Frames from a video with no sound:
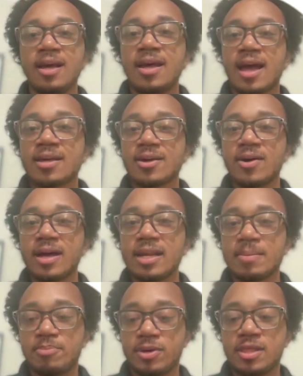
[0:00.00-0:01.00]
I can go ahead
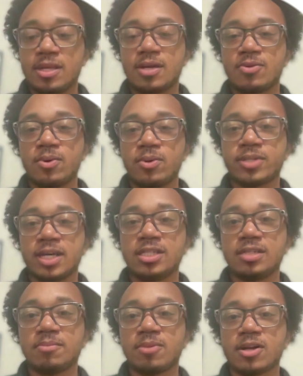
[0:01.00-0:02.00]
and put the
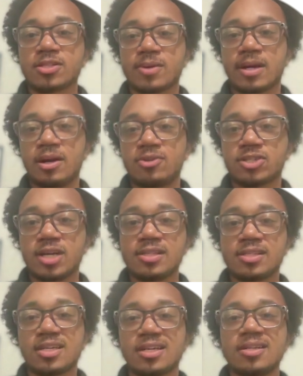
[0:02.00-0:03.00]
quotation marks around
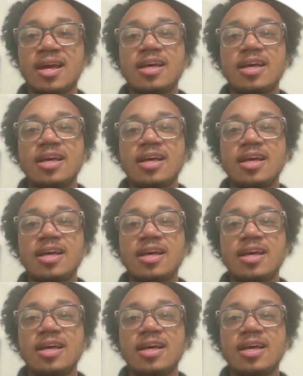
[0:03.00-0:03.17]
Justin.